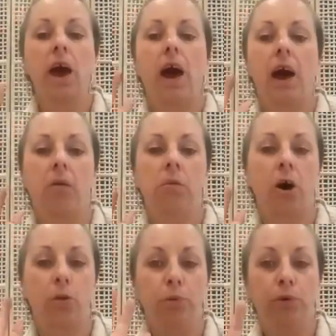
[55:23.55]

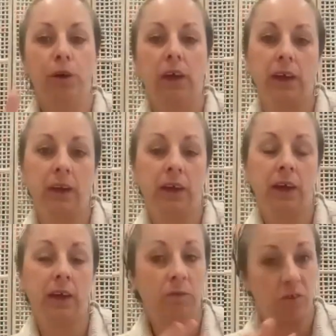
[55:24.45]
I'll put in
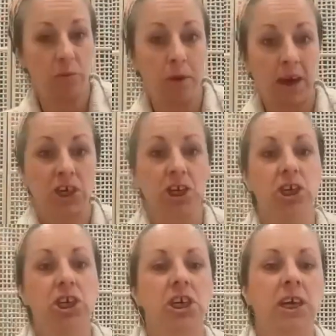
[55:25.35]
an
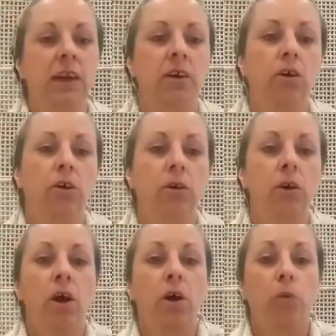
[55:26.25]
information sheet on
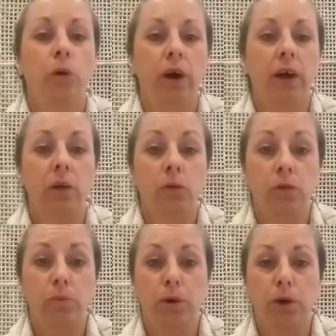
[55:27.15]
working
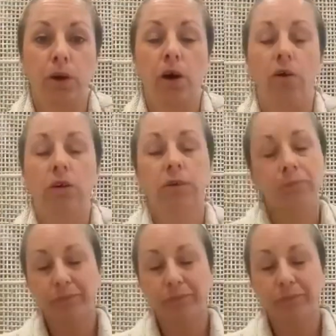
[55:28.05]
with burdock,